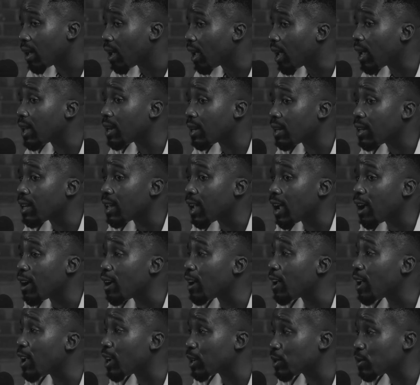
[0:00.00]
And they are
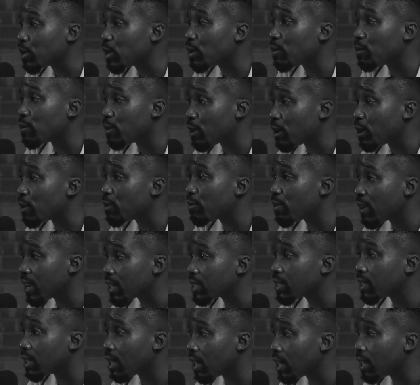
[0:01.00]
actually very
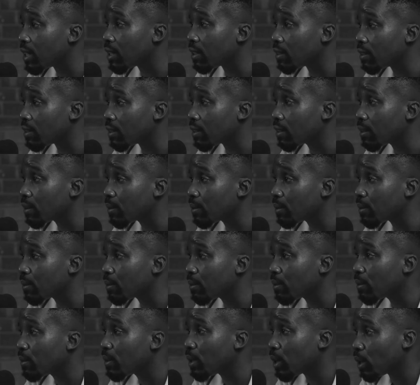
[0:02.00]
fast learners.
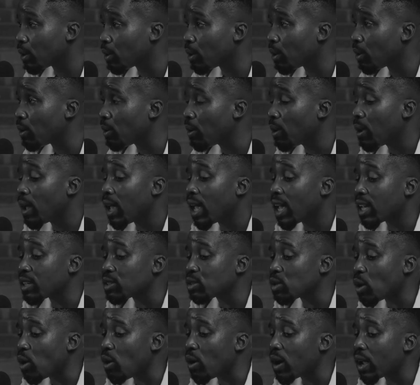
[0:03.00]
As
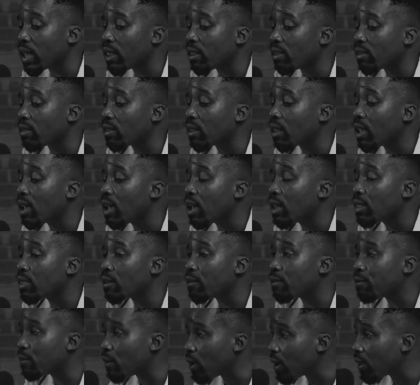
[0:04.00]
long as the
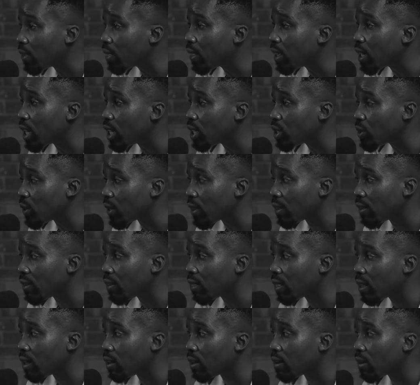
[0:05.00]
first thing that you
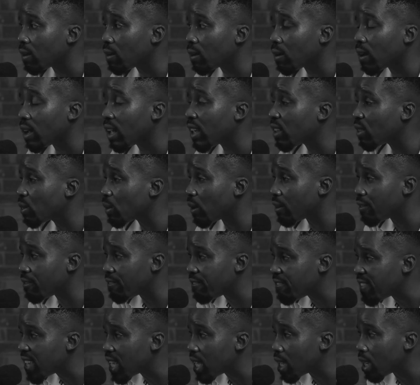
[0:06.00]
instill It's not
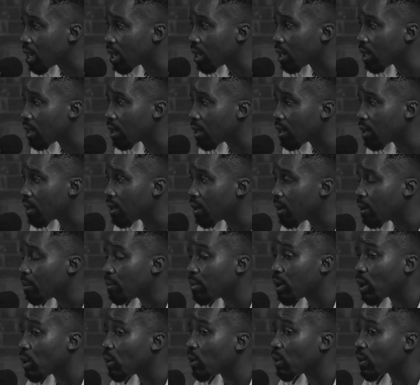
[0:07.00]
fear.
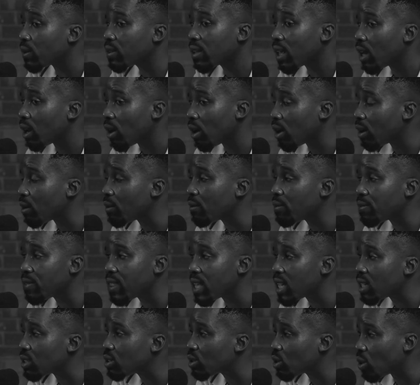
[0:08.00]
Because a lot of
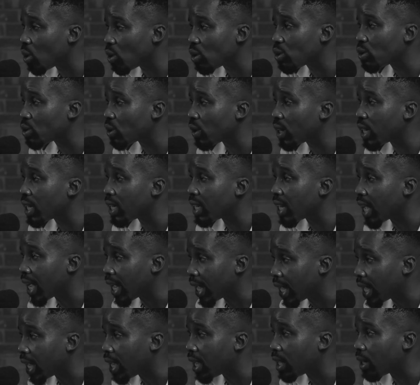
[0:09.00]
things goes on in their
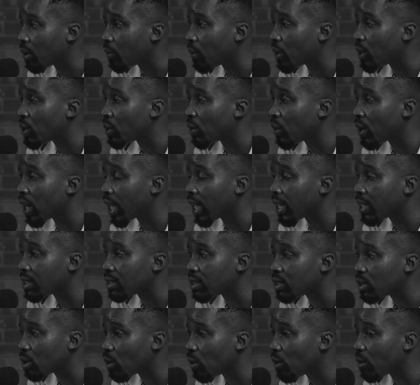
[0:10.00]
head when you're going to
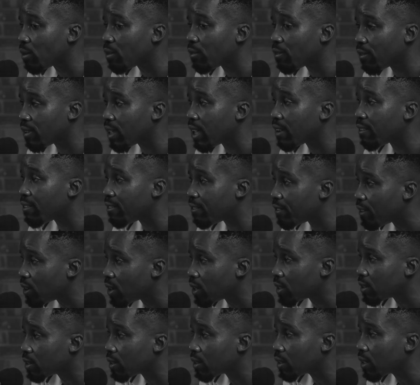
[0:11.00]
install fear
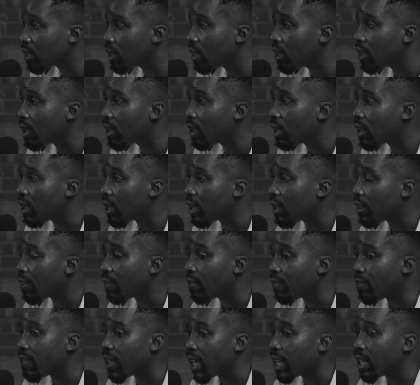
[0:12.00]
first,
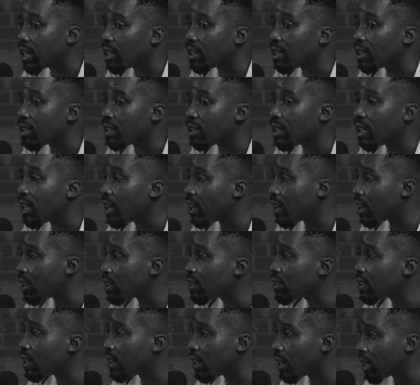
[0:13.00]
then a
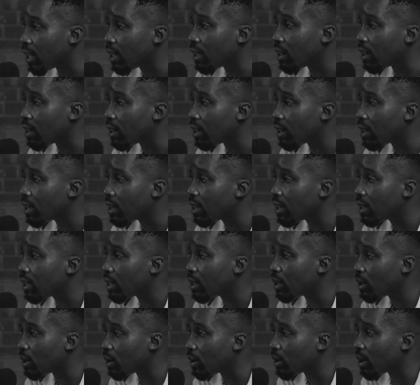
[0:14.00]
lesson later.
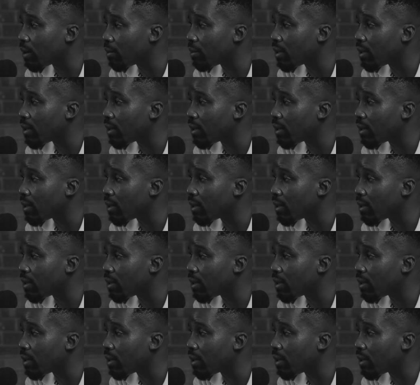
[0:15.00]
You know what I